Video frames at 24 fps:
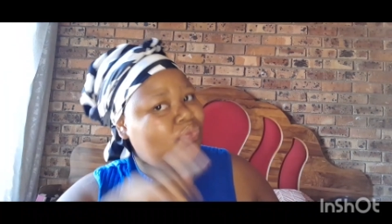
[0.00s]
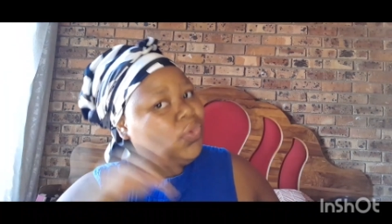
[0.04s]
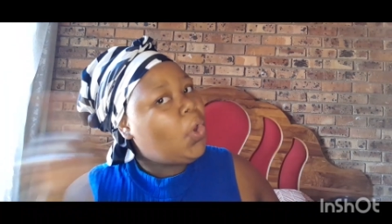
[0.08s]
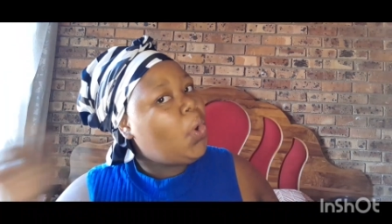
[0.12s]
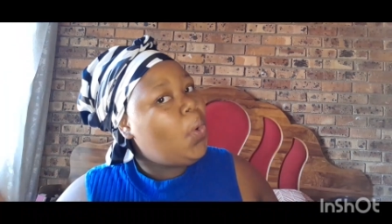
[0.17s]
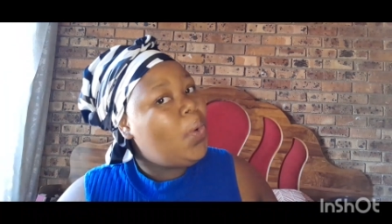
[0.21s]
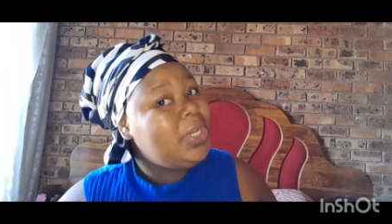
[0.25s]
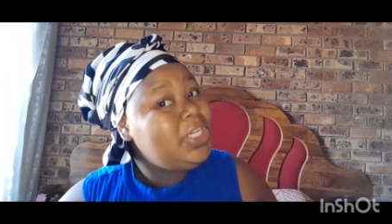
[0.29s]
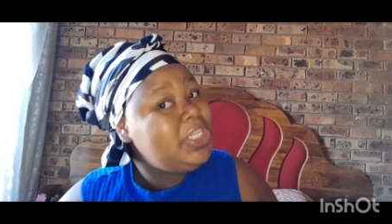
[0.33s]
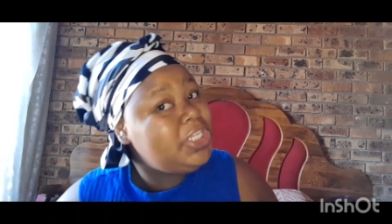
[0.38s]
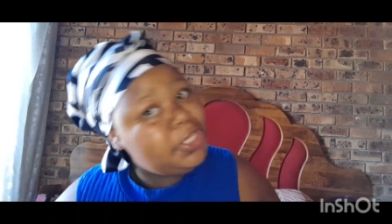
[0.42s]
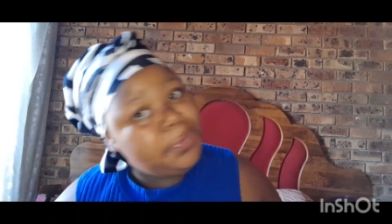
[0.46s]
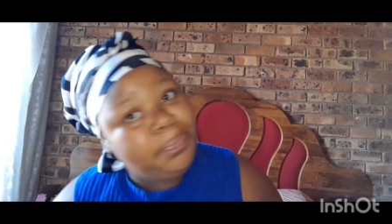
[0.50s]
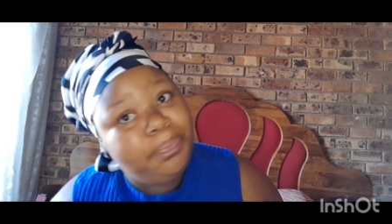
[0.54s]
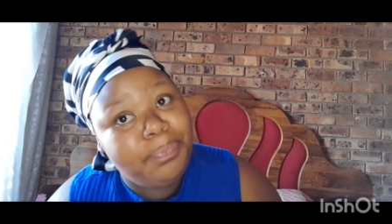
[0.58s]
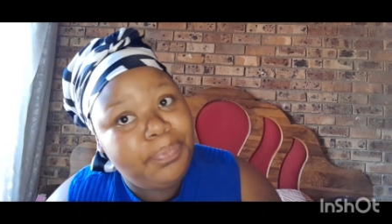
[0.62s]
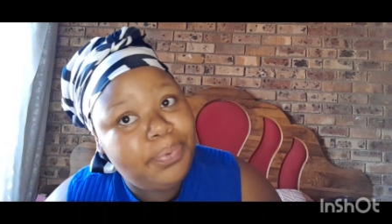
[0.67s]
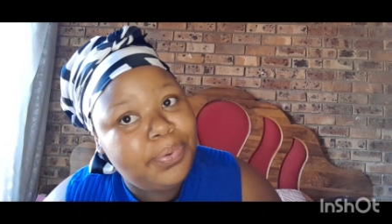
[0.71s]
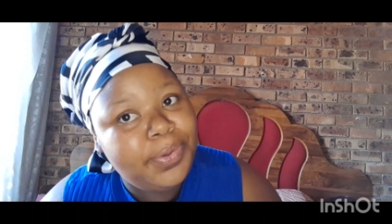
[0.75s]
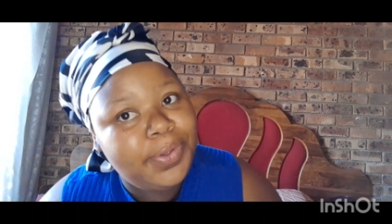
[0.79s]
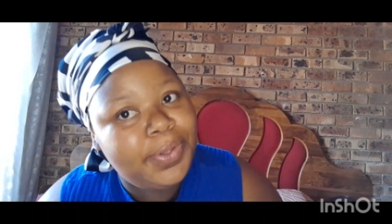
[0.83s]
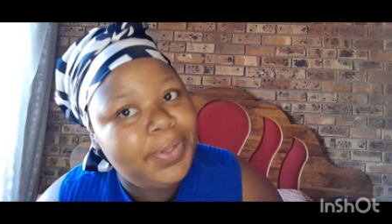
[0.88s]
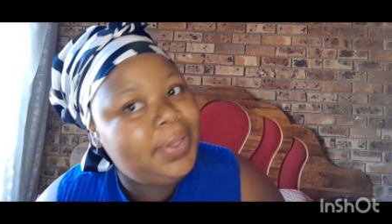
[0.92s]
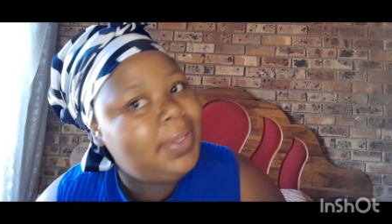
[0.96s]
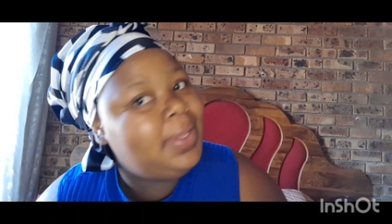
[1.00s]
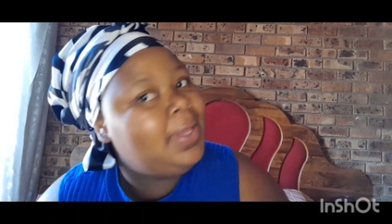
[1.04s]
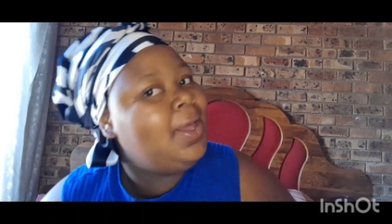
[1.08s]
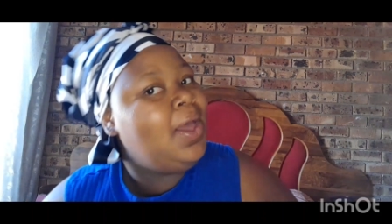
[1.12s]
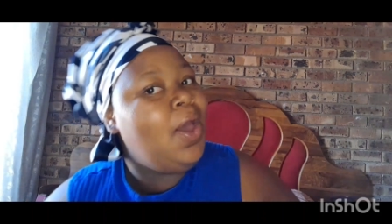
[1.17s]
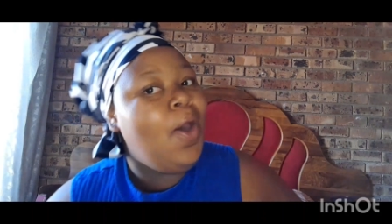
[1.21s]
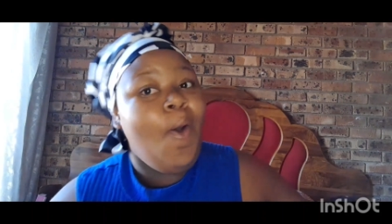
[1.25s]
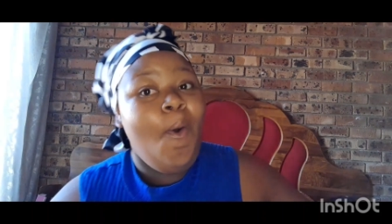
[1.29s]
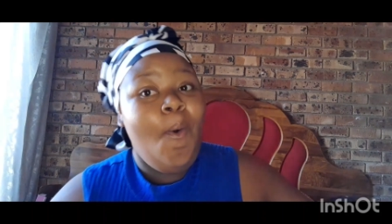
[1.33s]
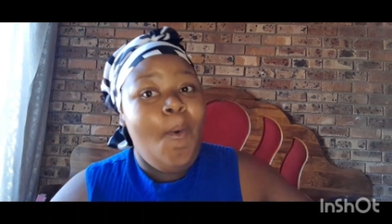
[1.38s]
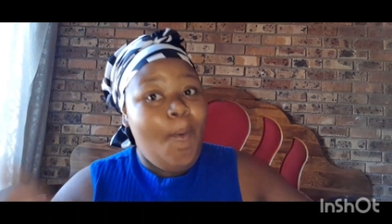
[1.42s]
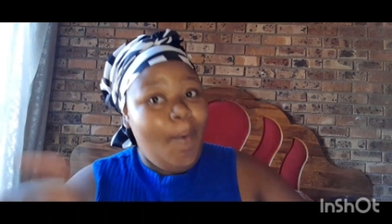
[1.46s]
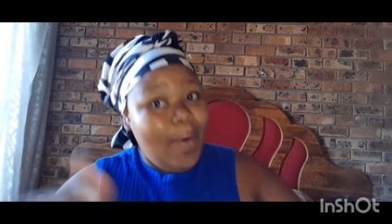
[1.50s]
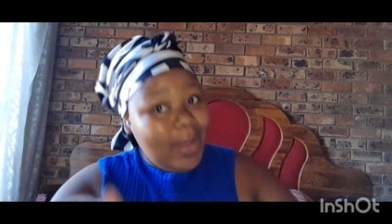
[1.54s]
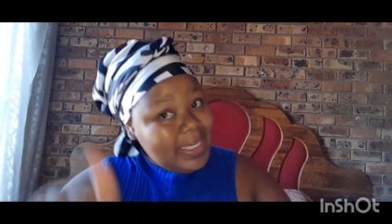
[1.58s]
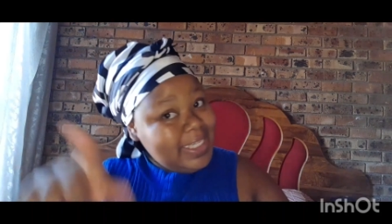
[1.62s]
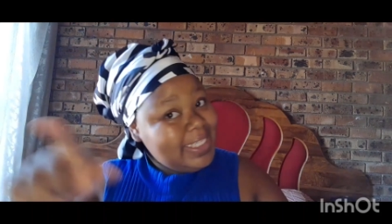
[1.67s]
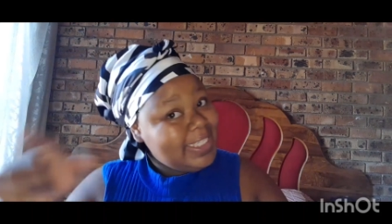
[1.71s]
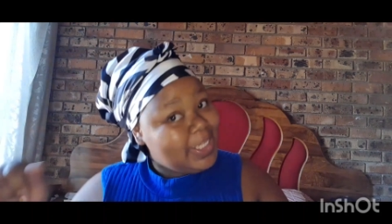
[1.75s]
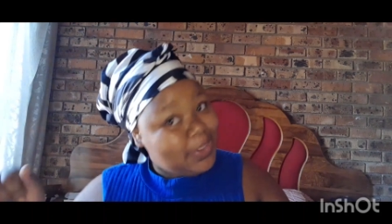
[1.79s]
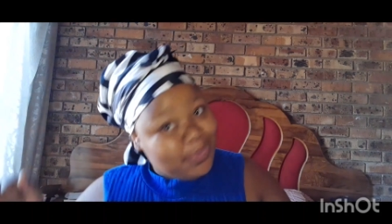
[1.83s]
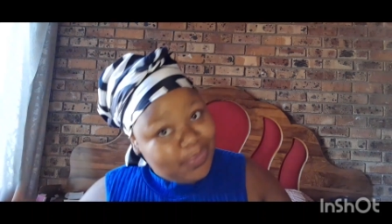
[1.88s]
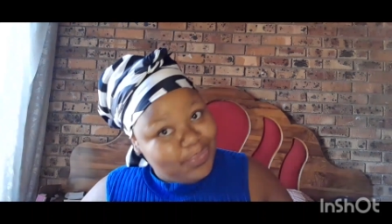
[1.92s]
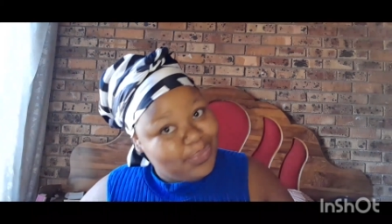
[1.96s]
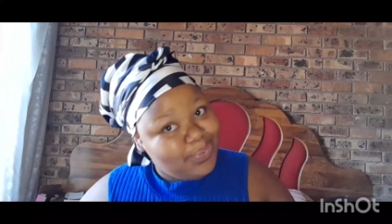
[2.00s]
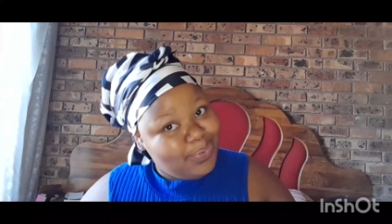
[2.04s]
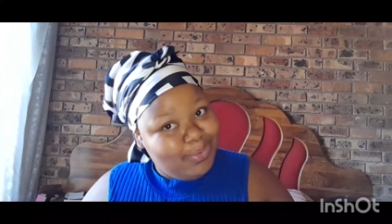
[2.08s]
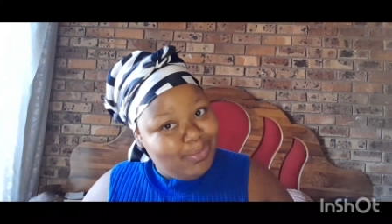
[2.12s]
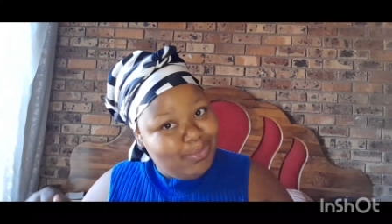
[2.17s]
Worship. Worship.